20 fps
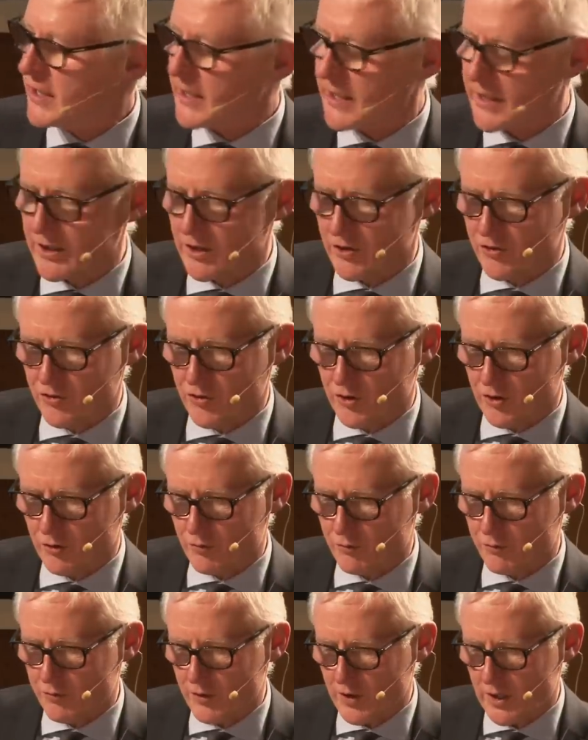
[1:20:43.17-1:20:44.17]
in a sort
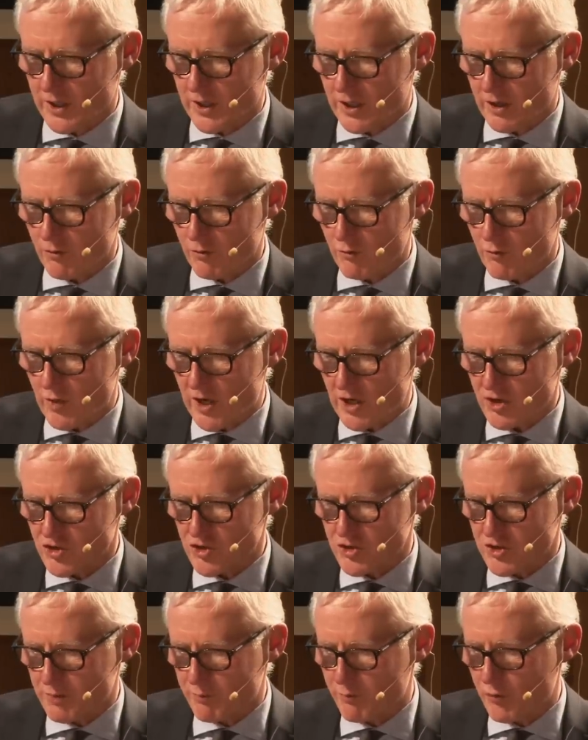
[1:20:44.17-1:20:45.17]
of
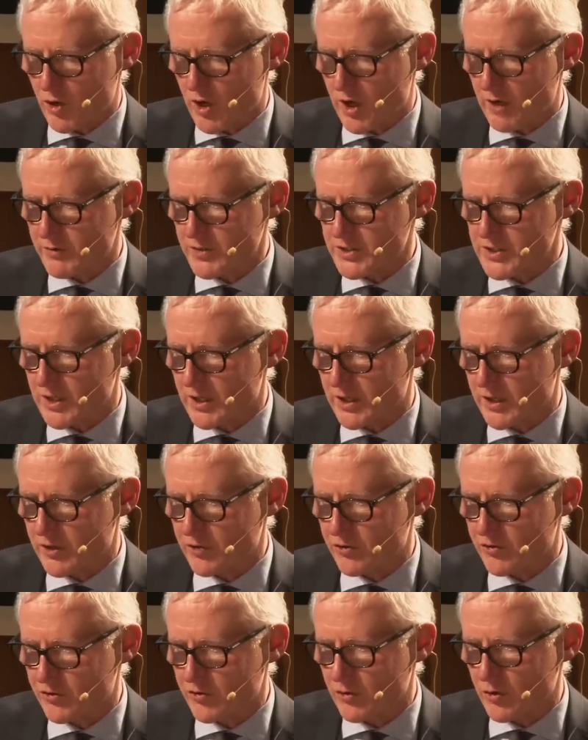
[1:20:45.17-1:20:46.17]
rush to
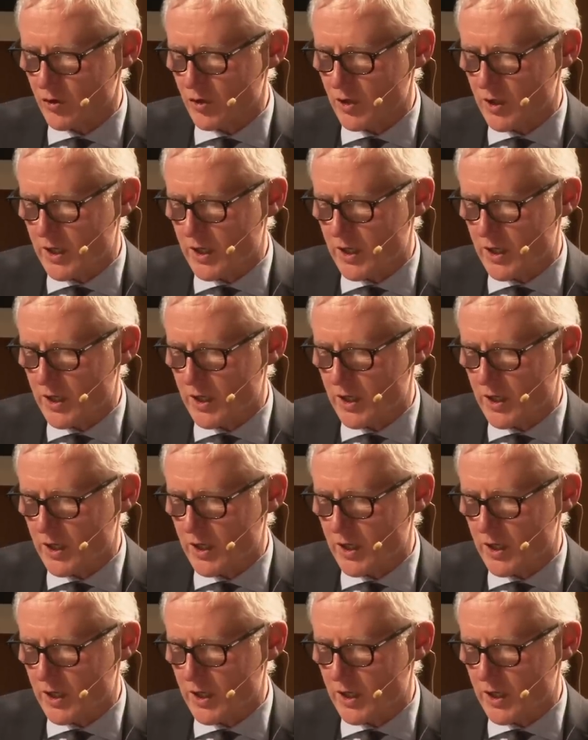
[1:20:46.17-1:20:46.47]
privatise